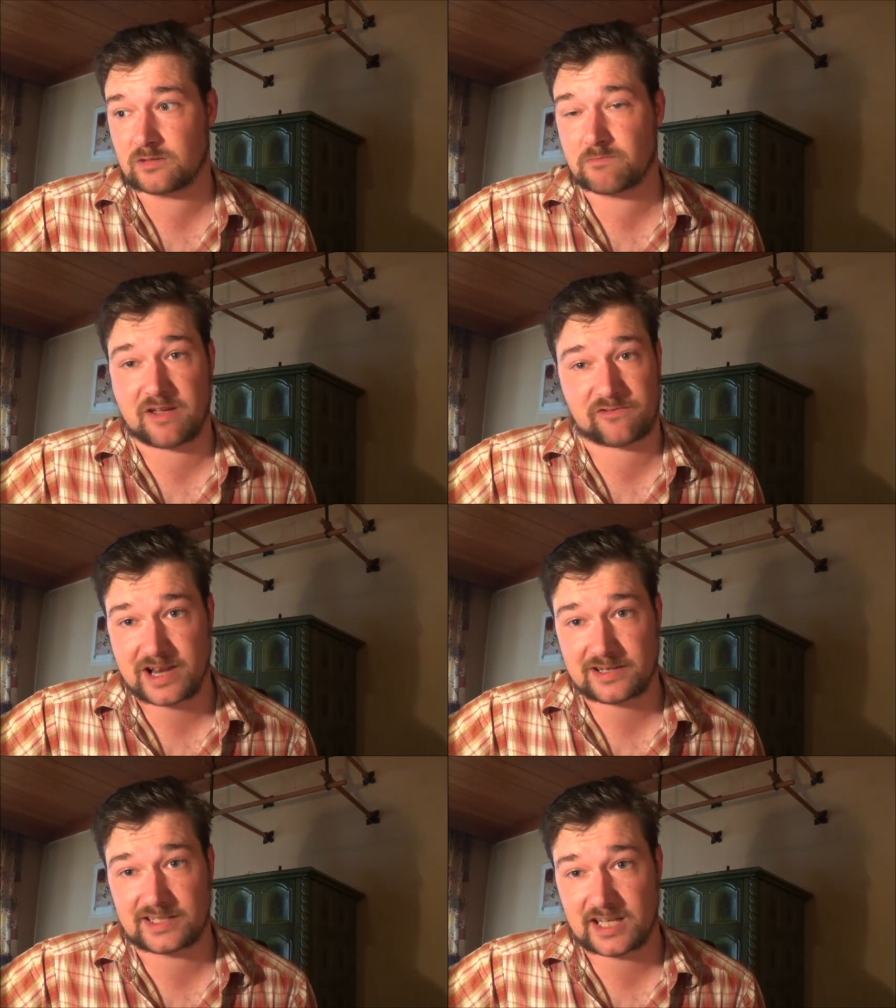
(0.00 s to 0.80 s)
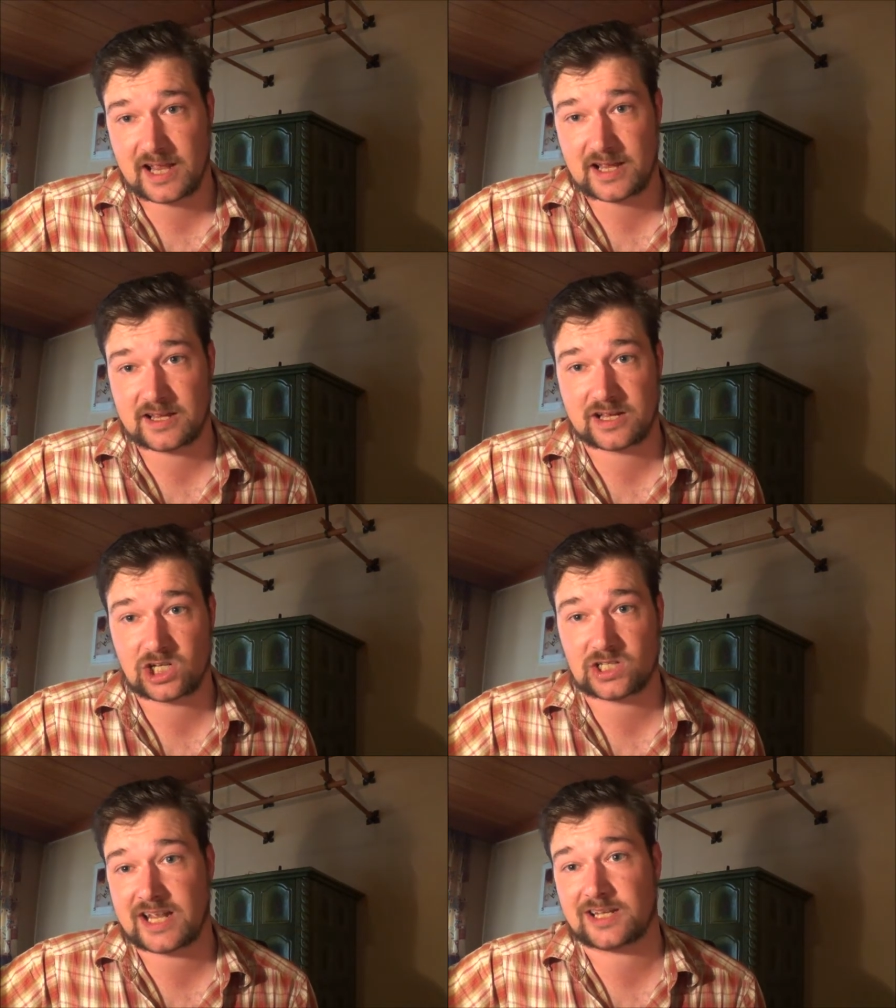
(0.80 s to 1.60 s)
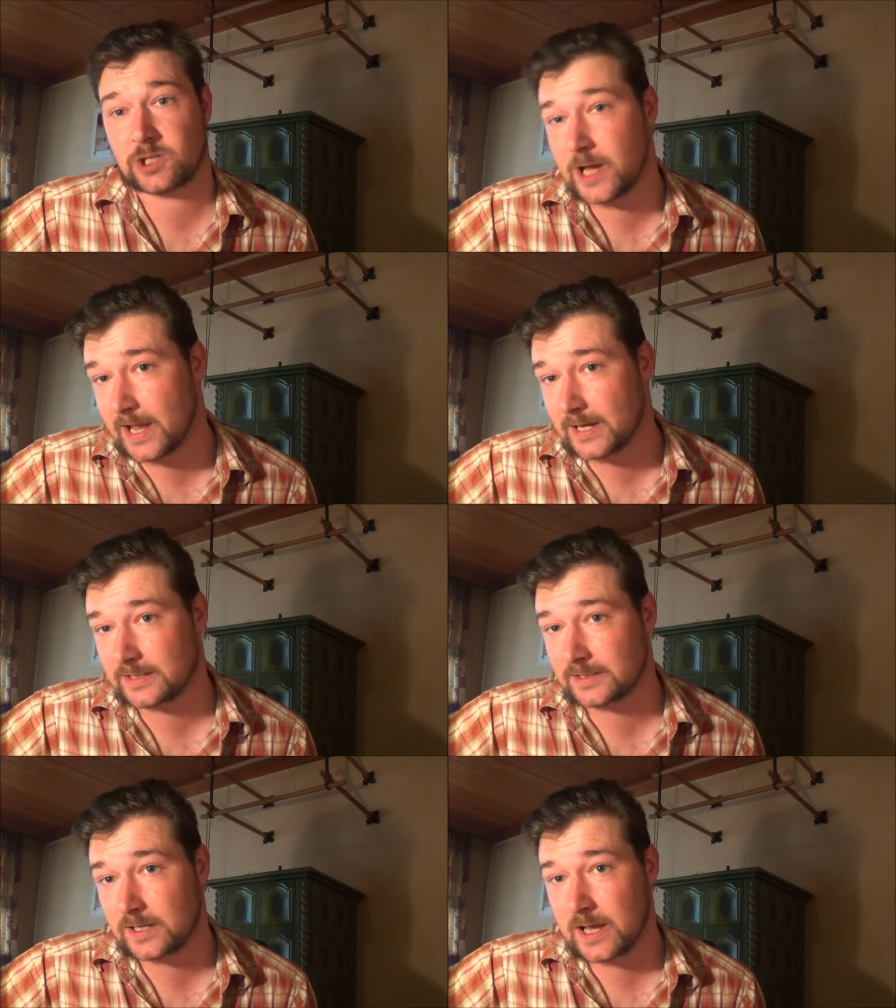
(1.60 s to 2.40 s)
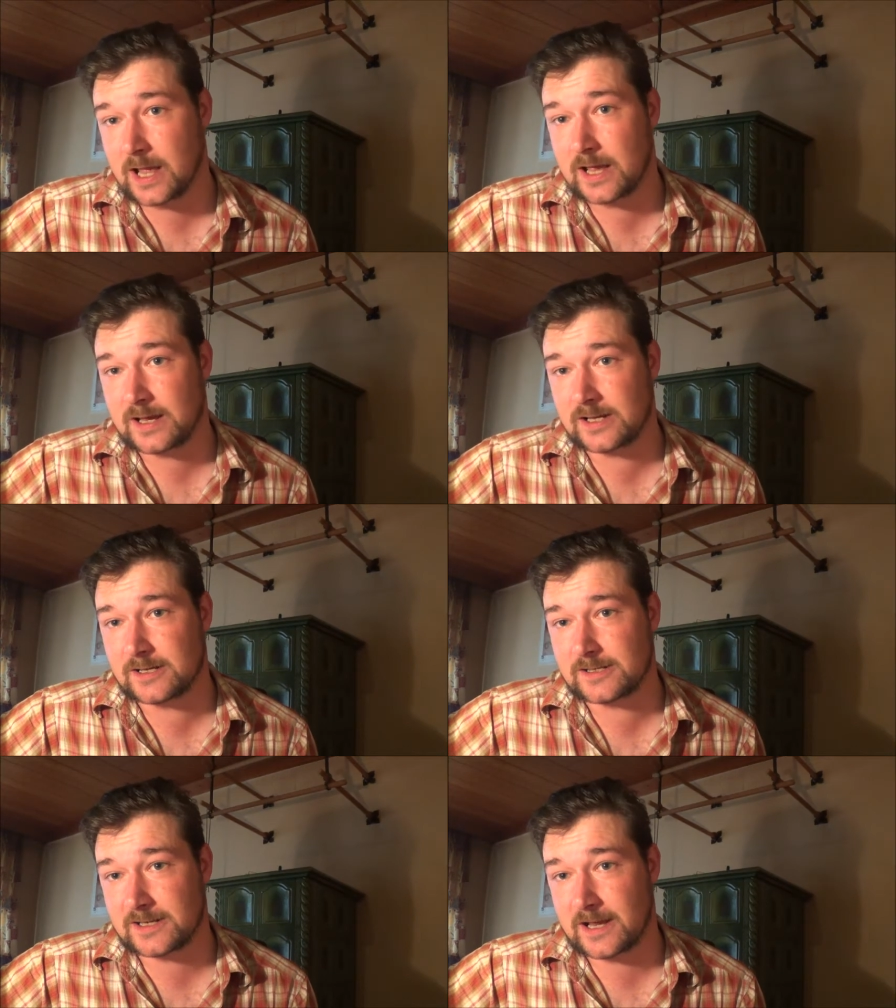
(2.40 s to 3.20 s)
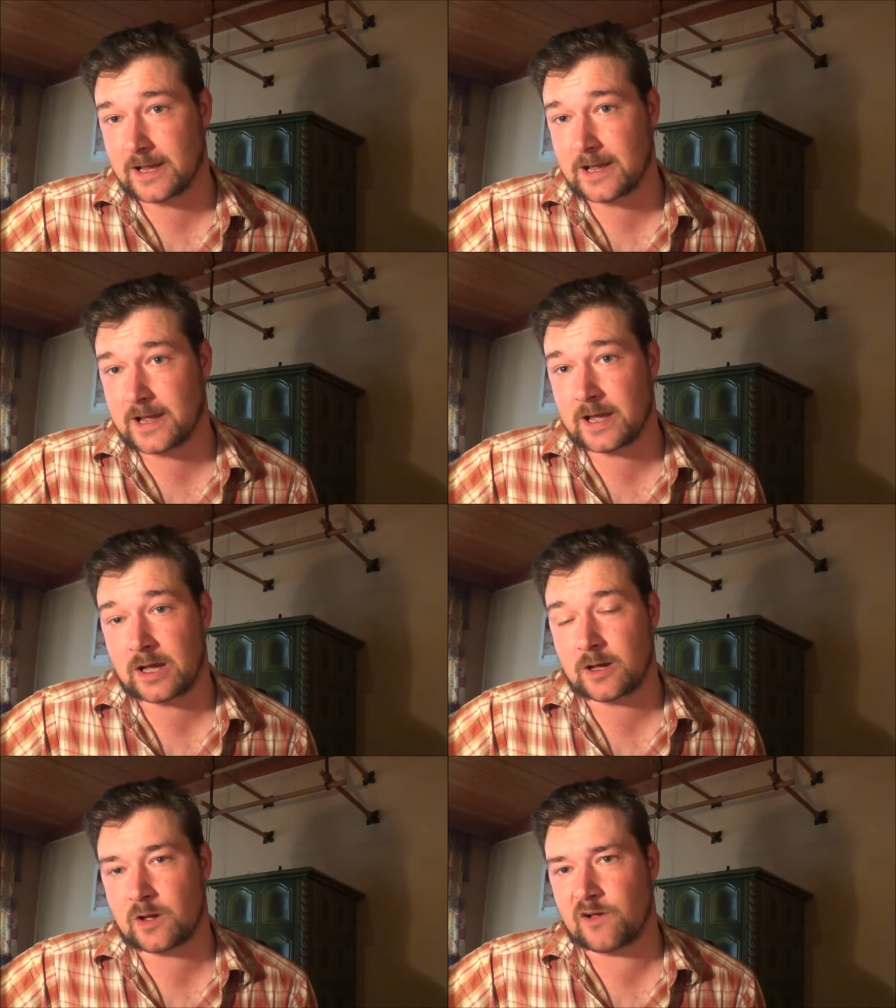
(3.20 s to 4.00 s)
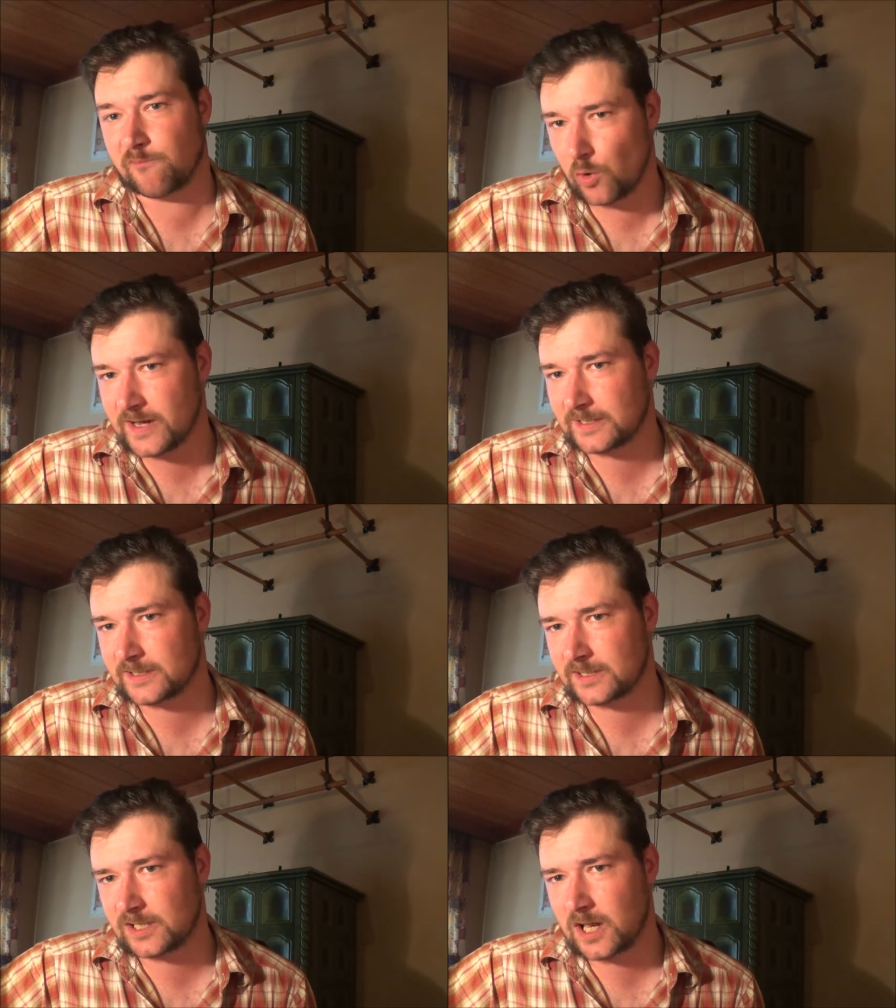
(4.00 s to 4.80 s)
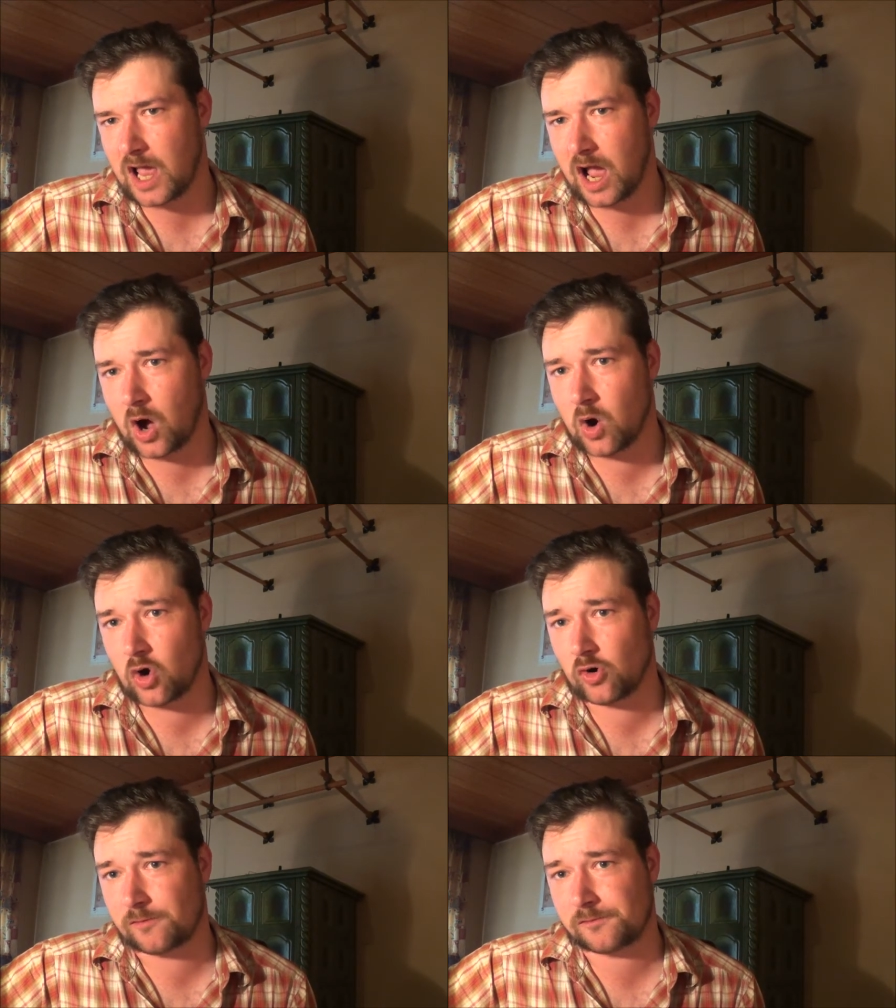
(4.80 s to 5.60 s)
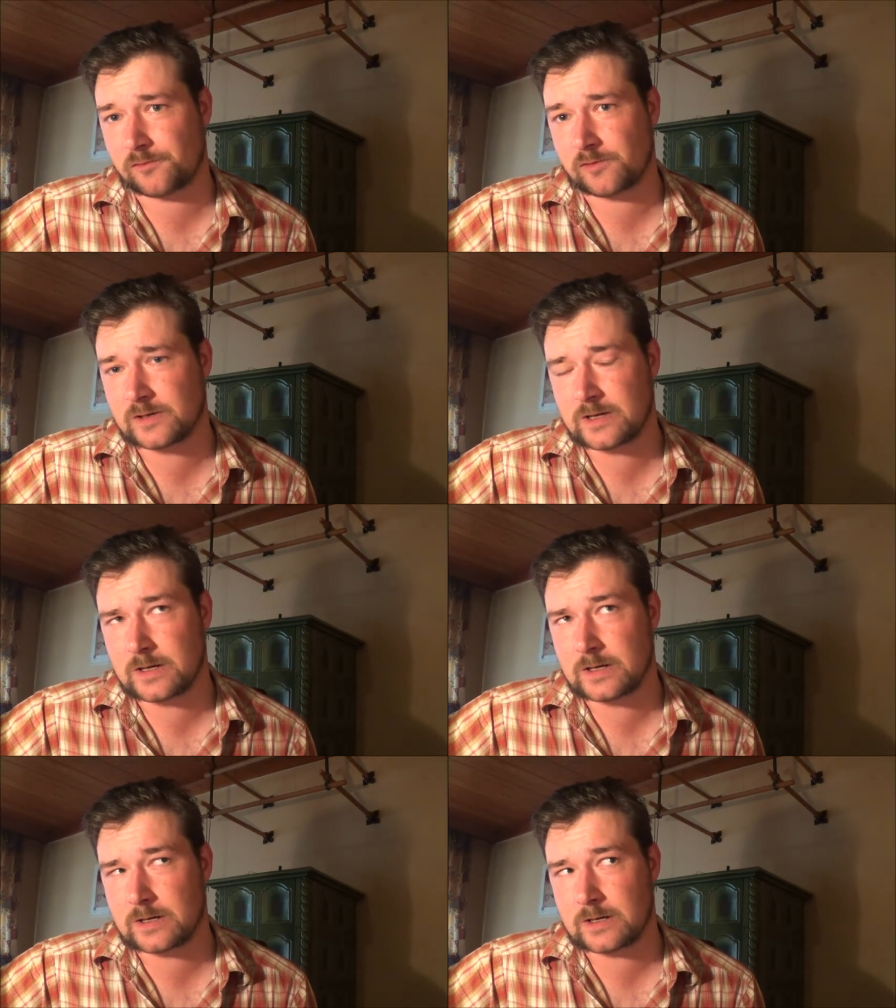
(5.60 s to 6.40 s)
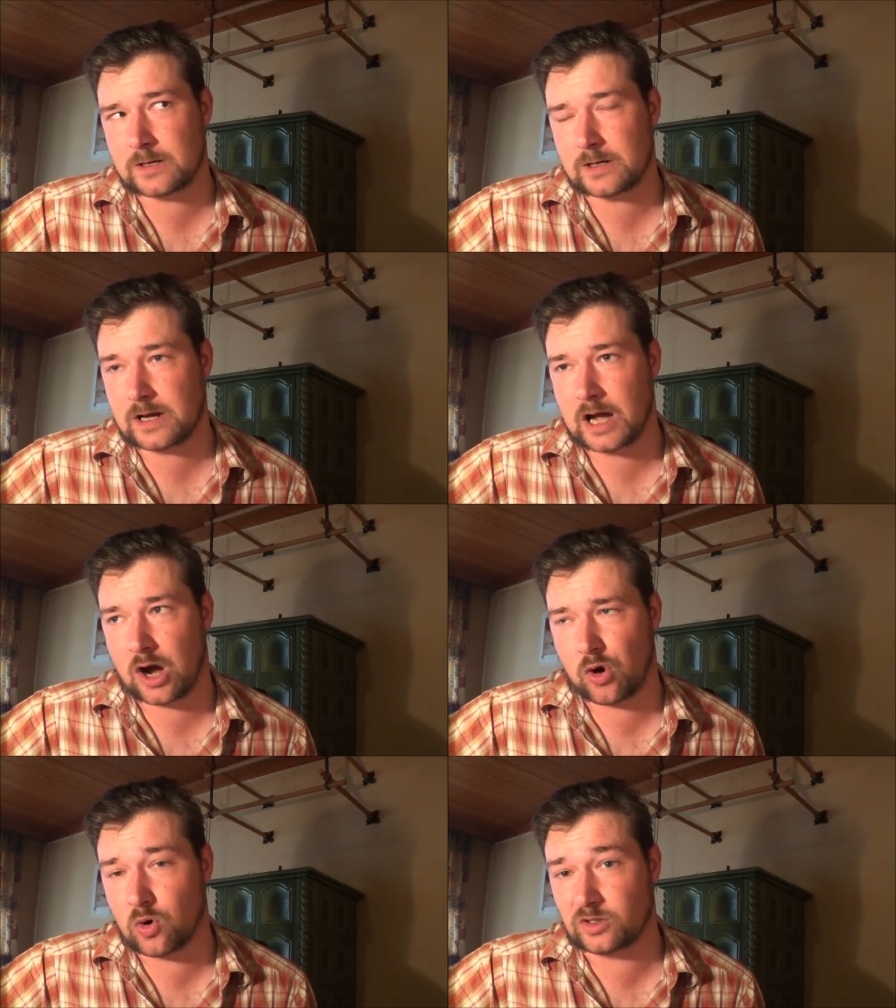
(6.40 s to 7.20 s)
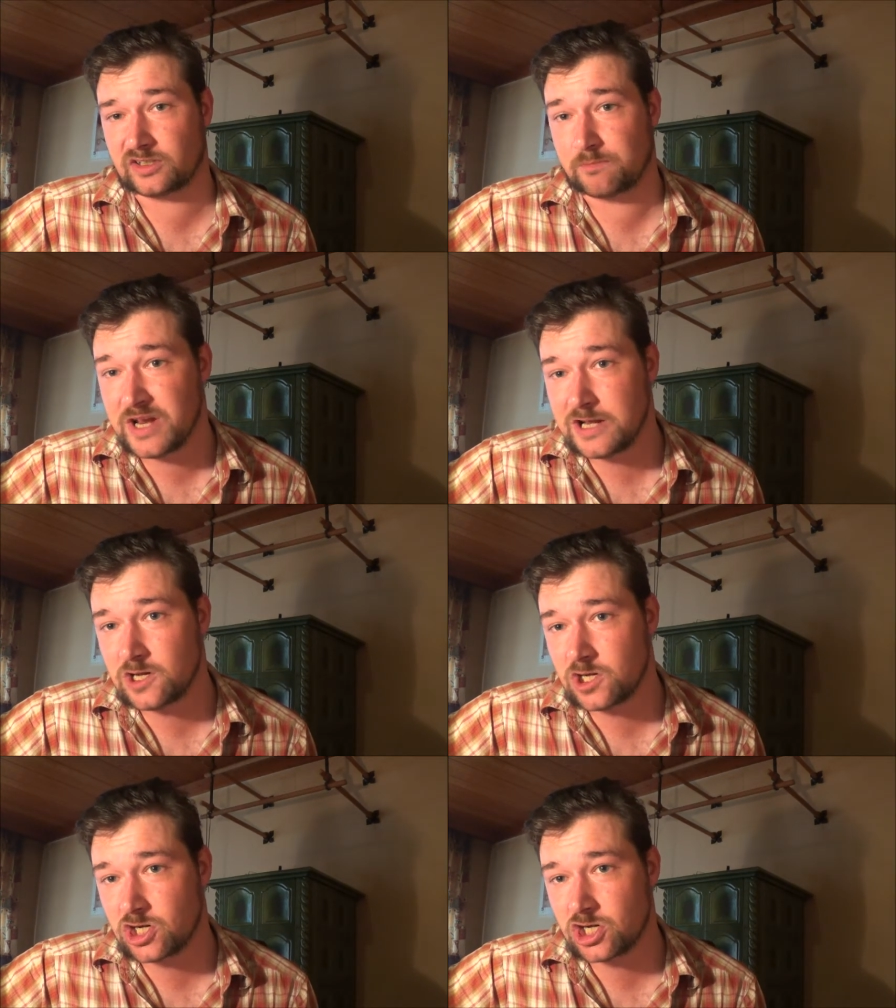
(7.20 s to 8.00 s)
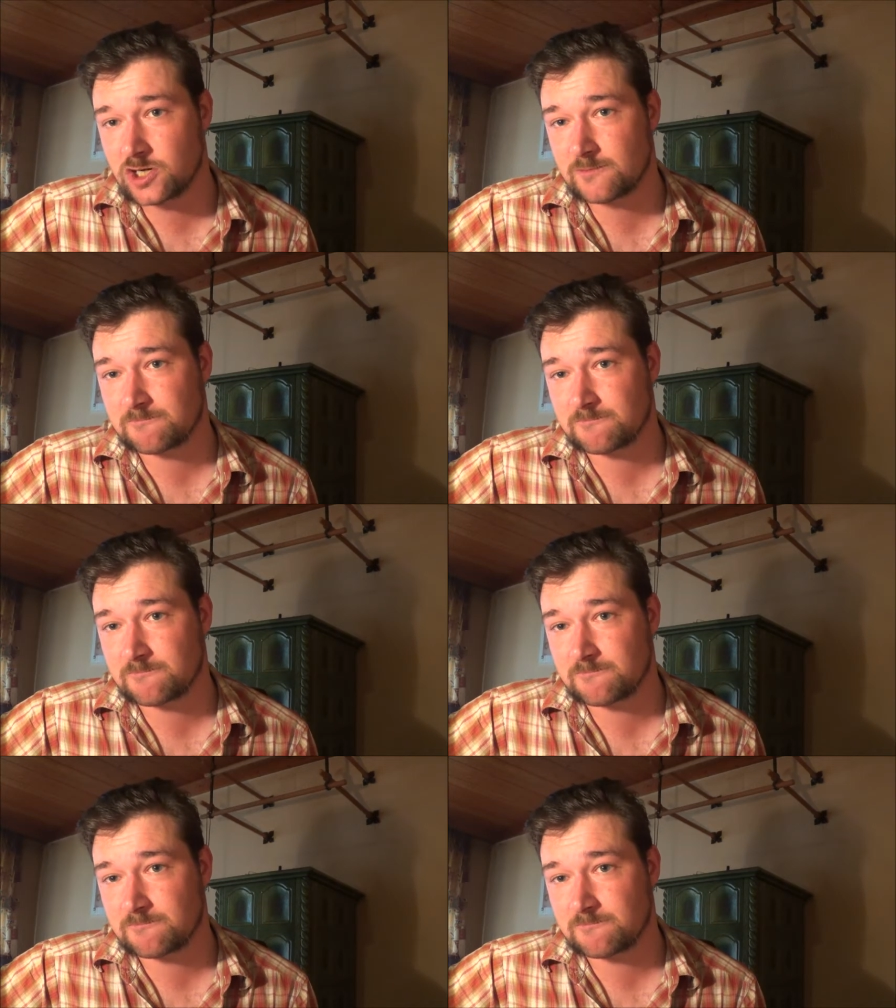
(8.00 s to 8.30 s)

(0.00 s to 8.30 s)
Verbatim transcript: My friends say that she has the voice of a hot bitch,